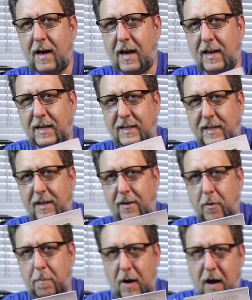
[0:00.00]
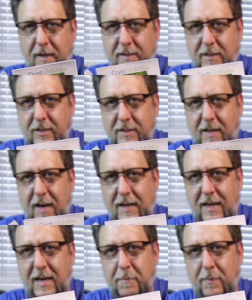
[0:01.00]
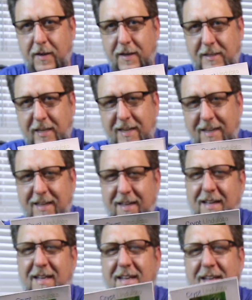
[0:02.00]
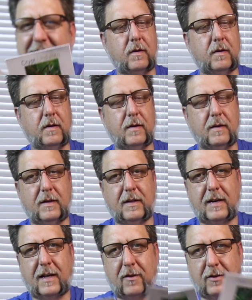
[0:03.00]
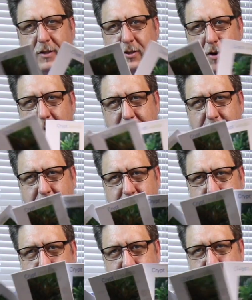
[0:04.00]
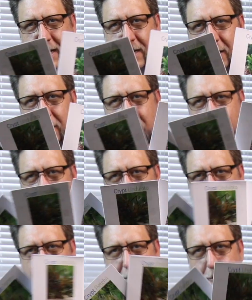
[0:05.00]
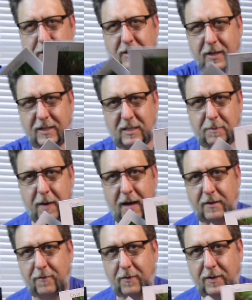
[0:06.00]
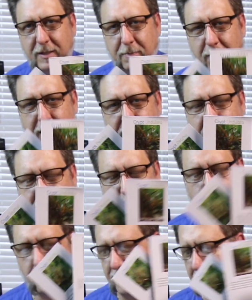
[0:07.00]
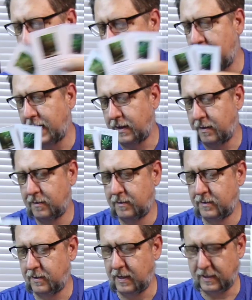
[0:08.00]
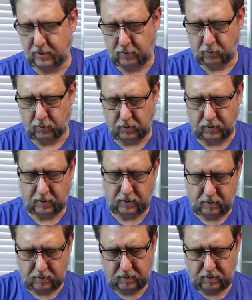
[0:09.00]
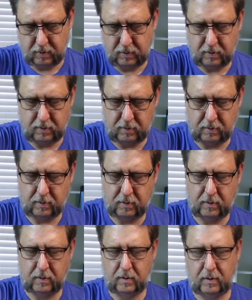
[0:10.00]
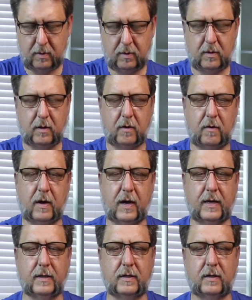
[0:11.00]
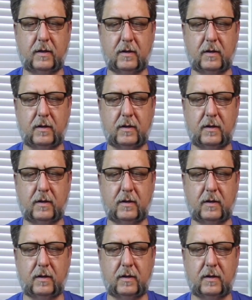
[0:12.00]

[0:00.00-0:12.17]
I'd like to get a little box and just kind of keep these. get little instructions to kind of tell you uh, what to expect from these plants and what they like. So that's cool. All right.